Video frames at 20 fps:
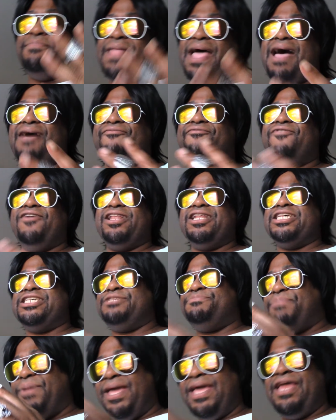not finna
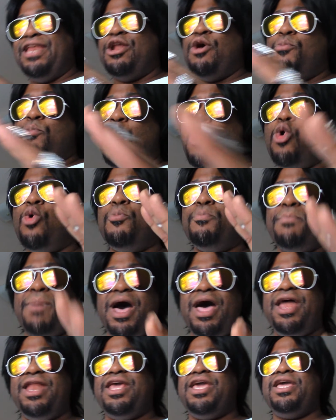spend no more
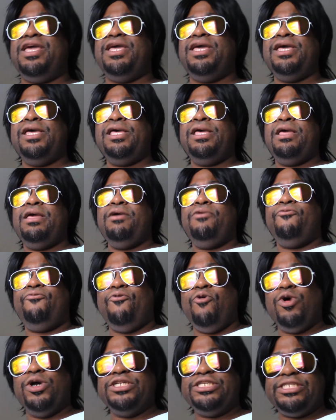money
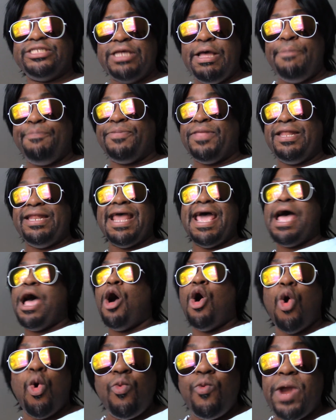for something that
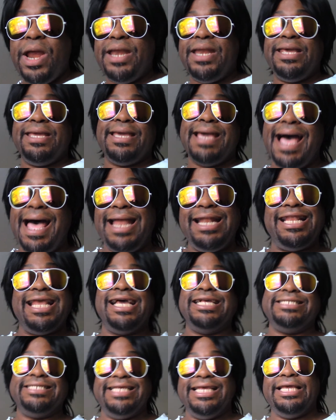I already got
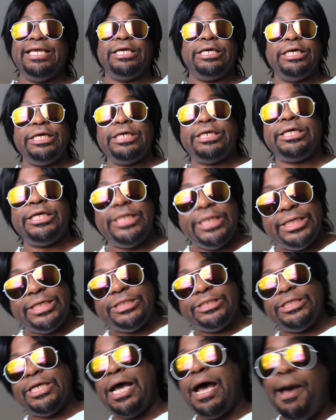that's in good
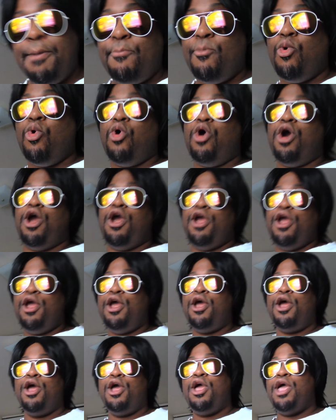condition. I'm more,
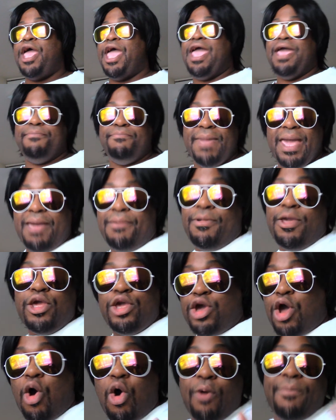hey, maybe
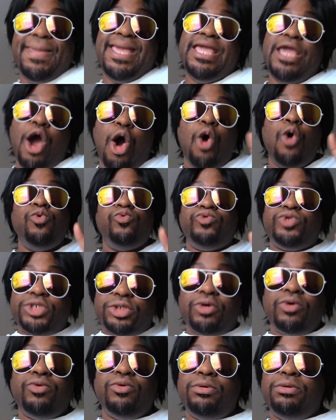call me old
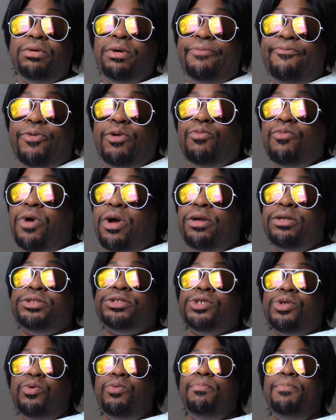school if you want
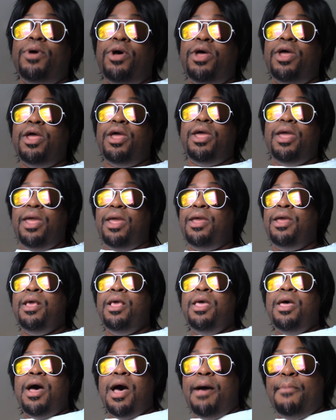to, but hey,
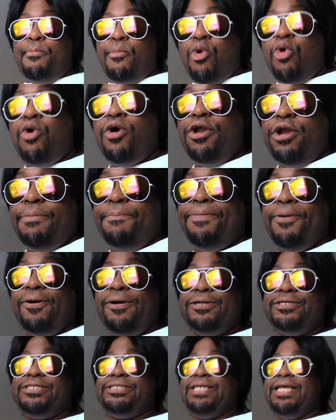I'm more the
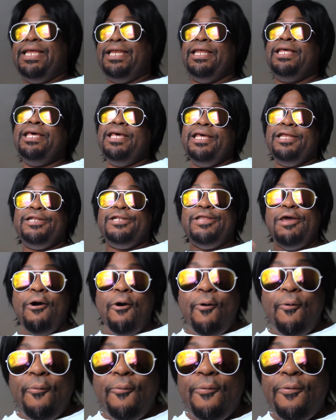person,
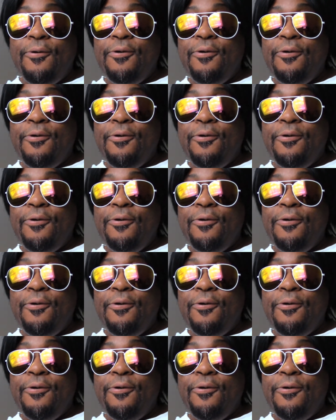don't